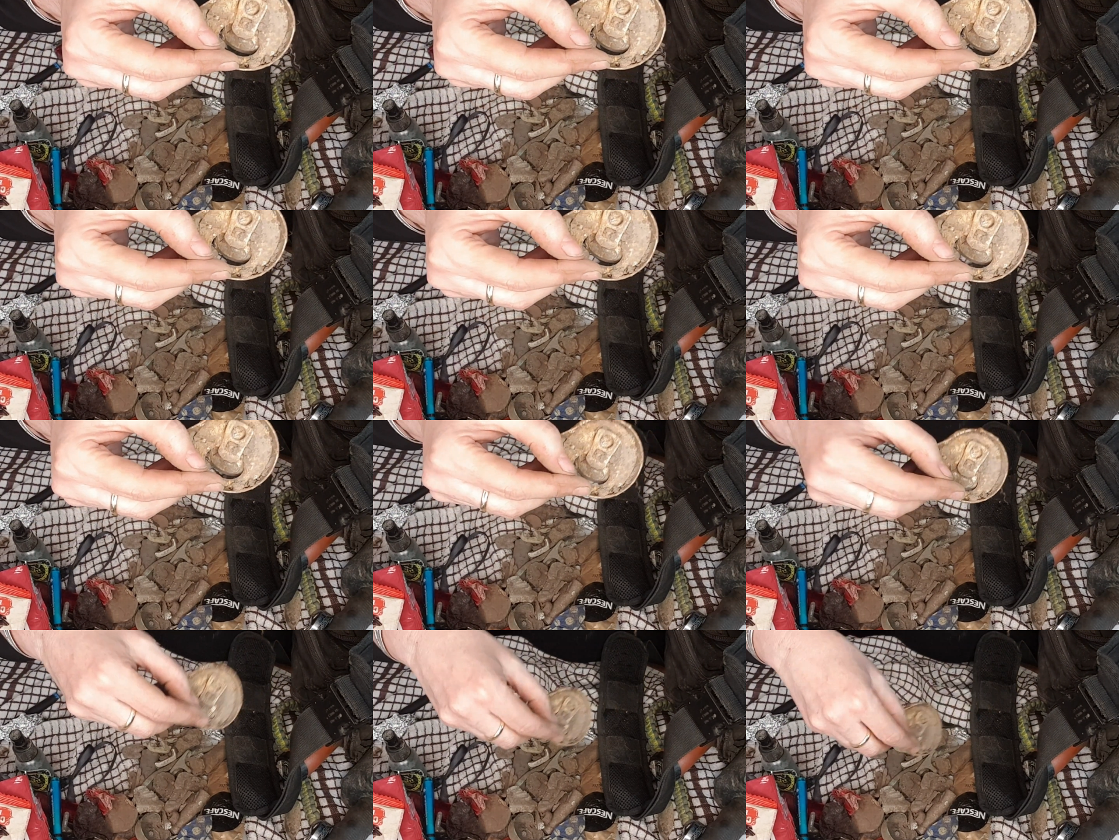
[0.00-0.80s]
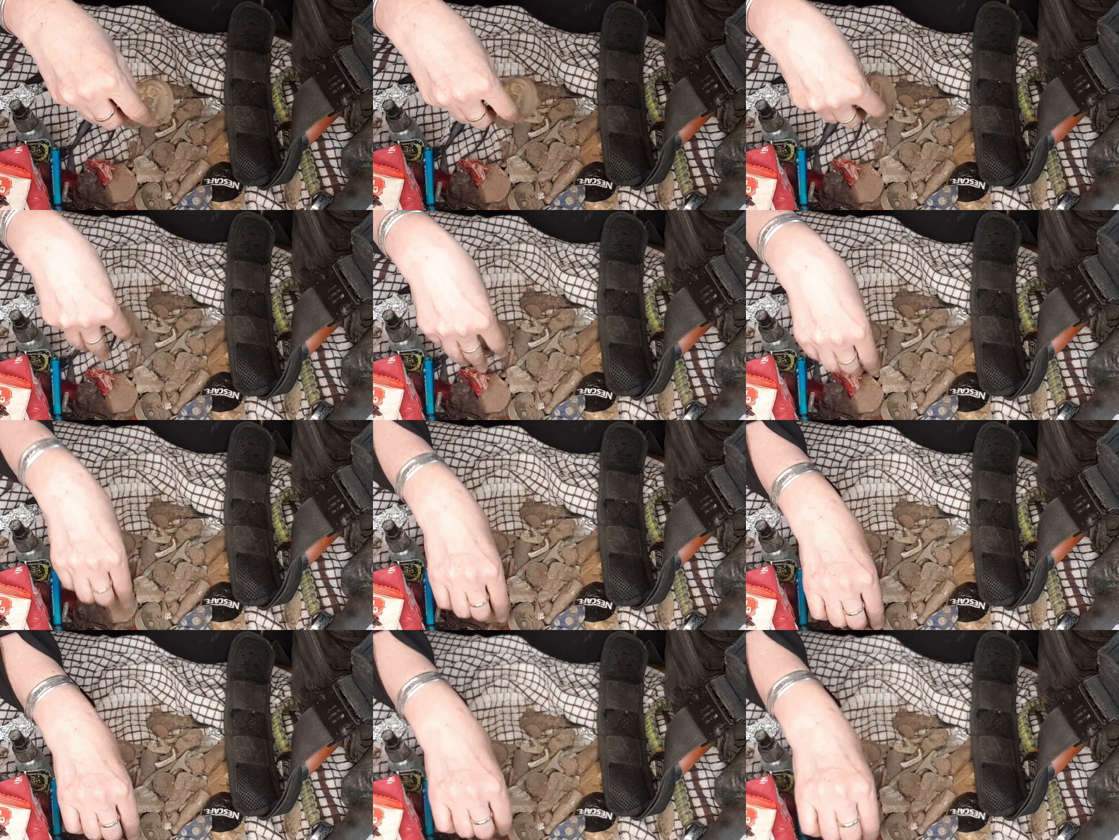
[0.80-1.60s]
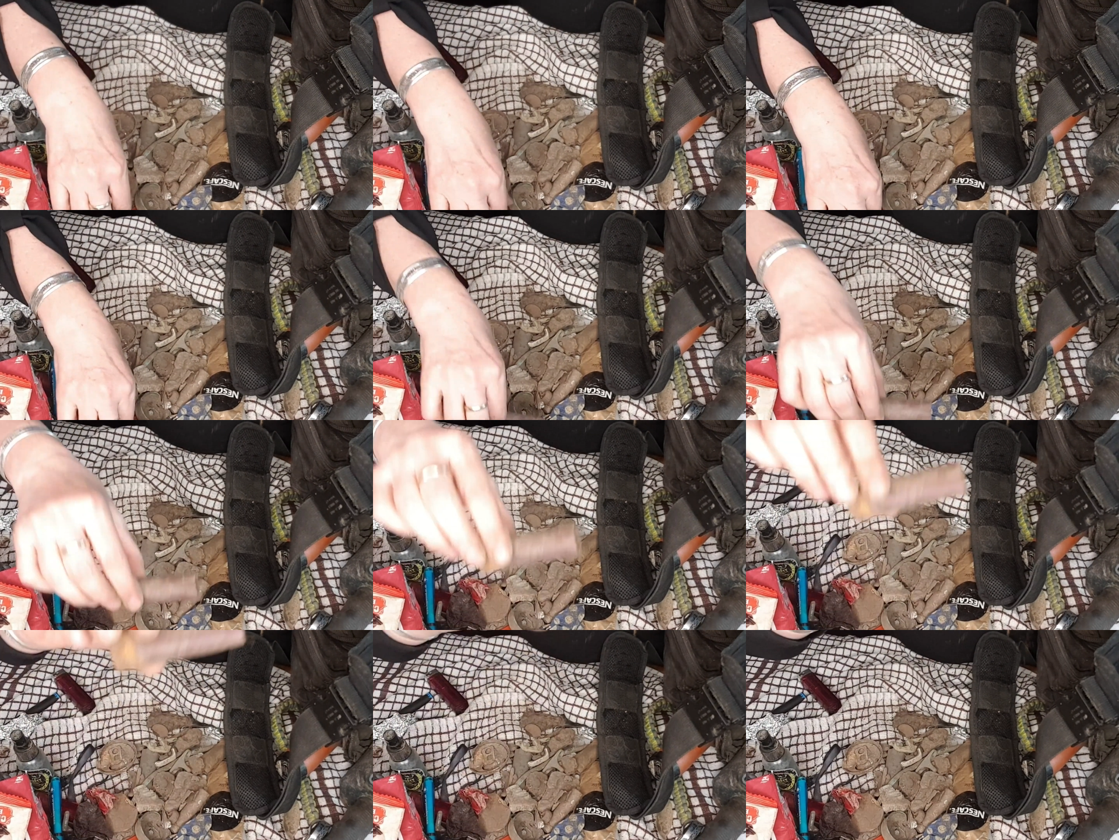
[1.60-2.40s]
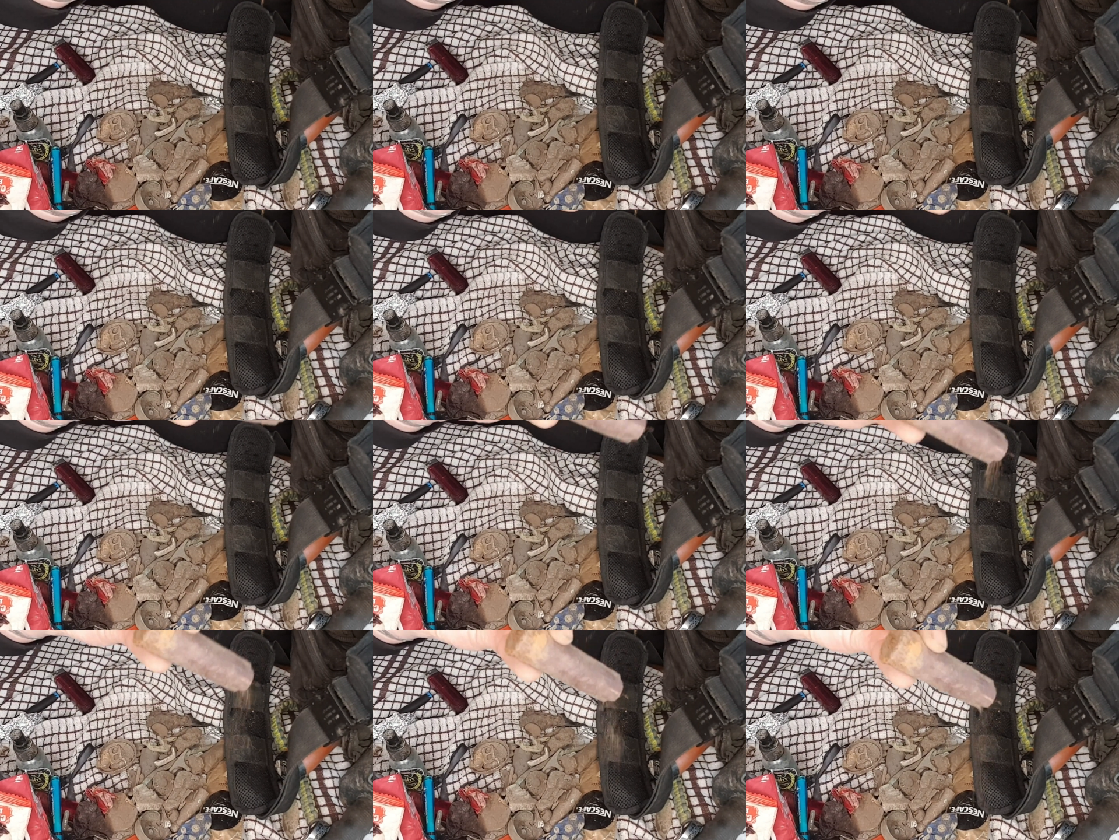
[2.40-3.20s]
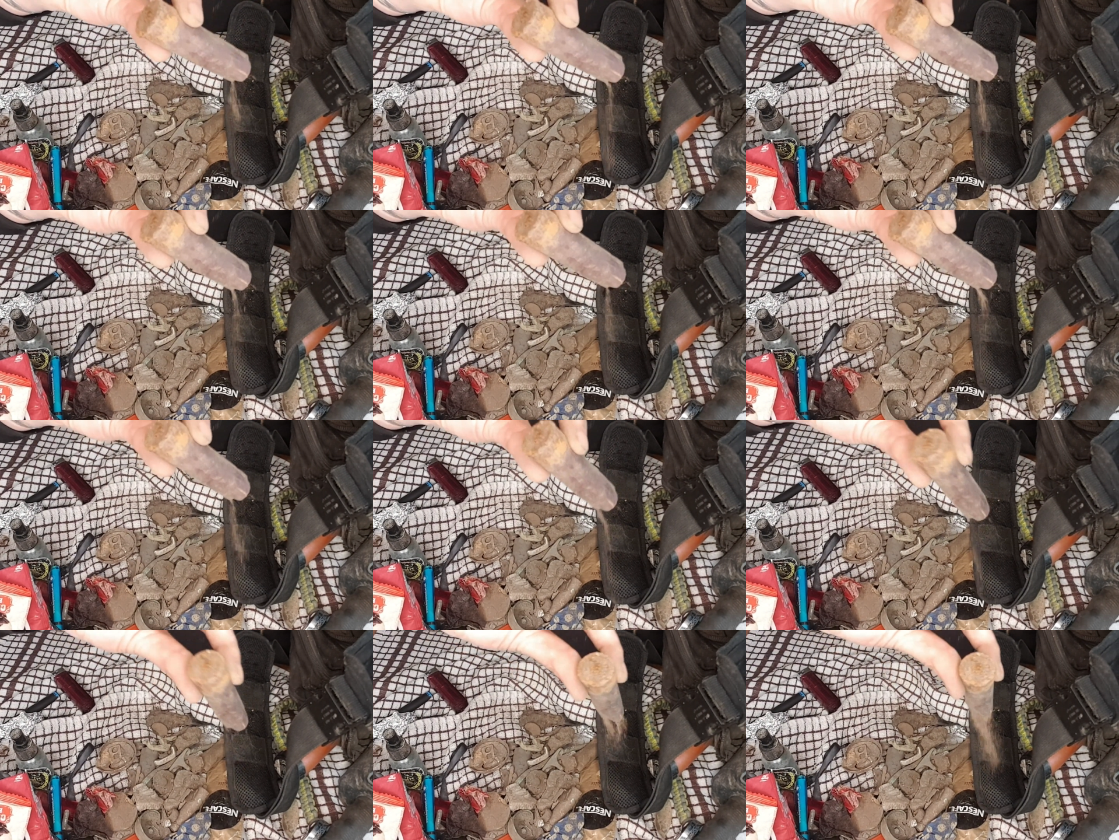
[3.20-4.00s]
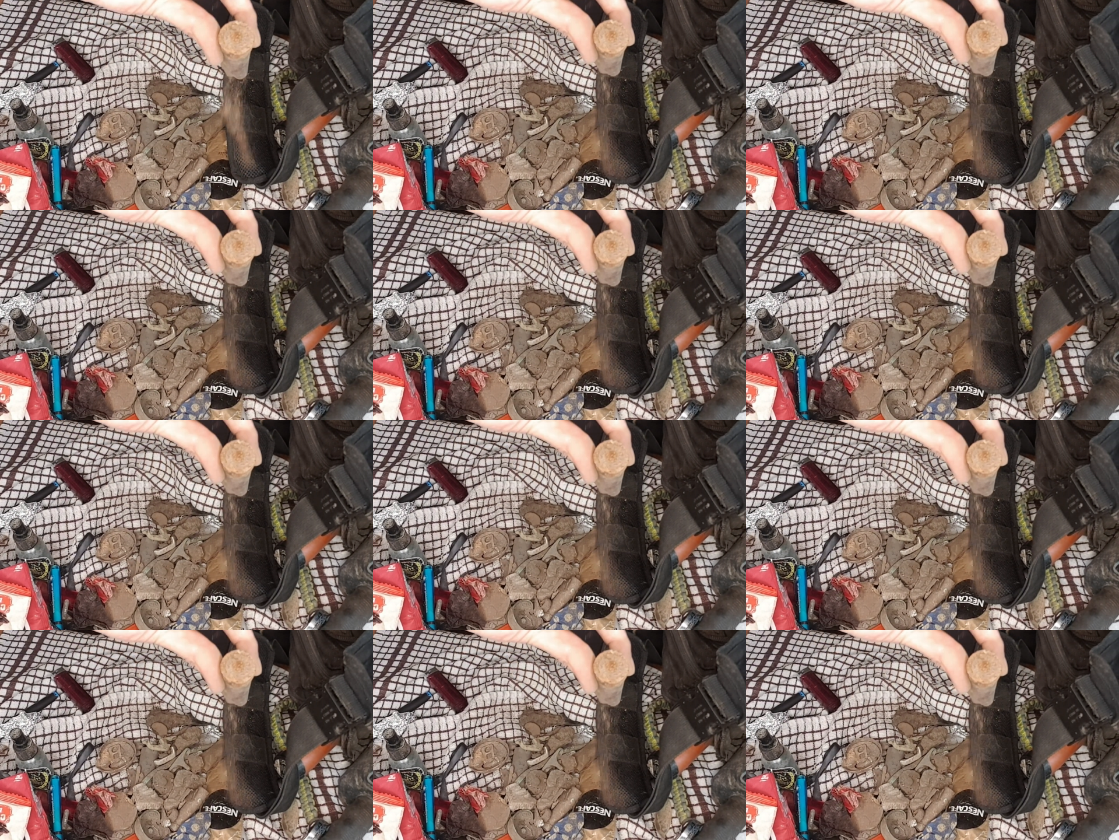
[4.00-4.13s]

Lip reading: Nobody's mouth can be seen.